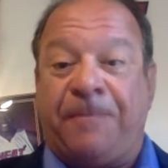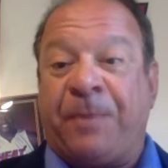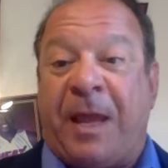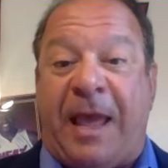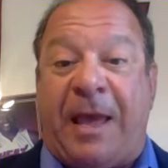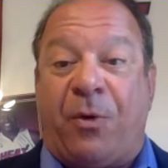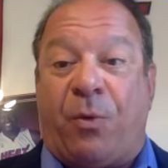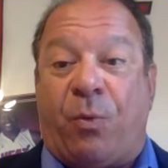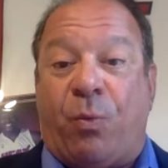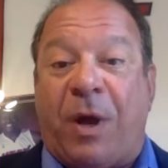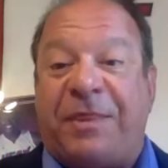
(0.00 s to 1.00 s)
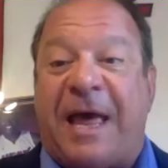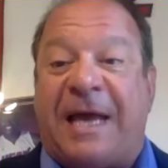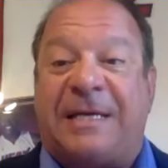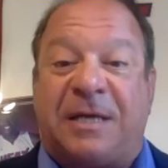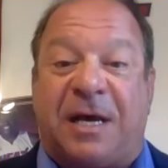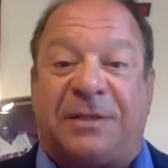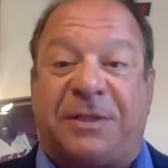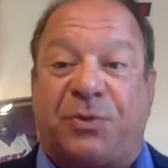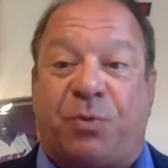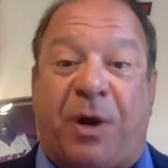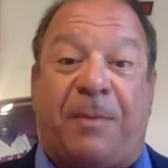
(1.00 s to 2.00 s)
And what that does
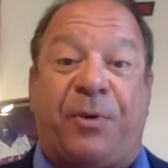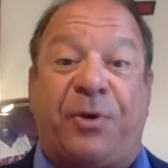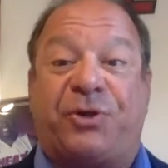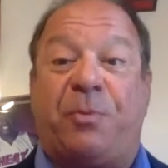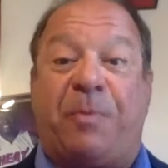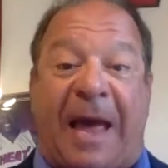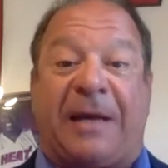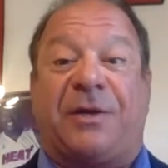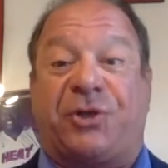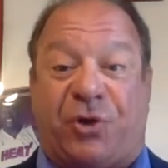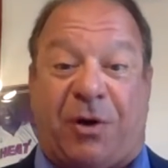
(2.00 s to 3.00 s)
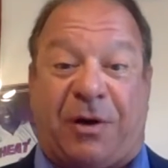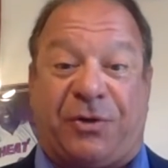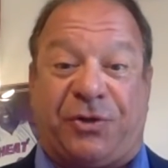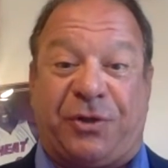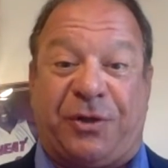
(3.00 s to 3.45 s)
is, one, it puts you back in charge.